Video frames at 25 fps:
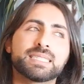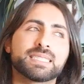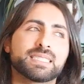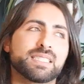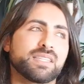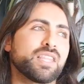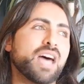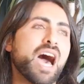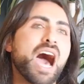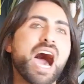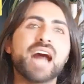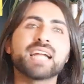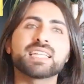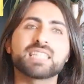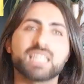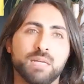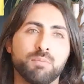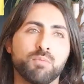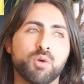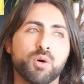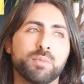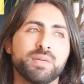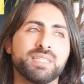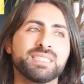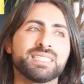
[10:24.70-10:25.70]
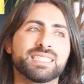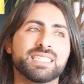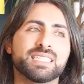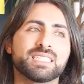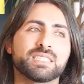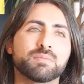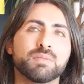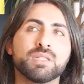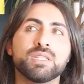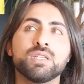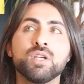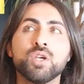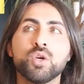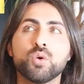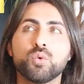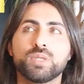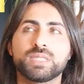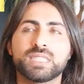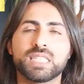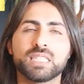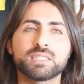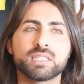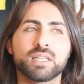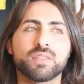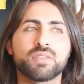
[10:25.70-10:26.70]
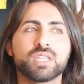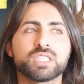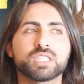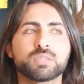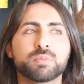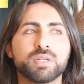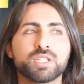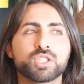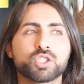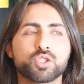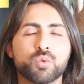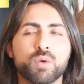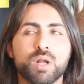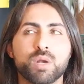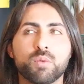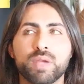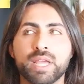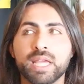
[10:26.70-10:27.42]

It's the heartly moment, it's mean we say it in the spiritual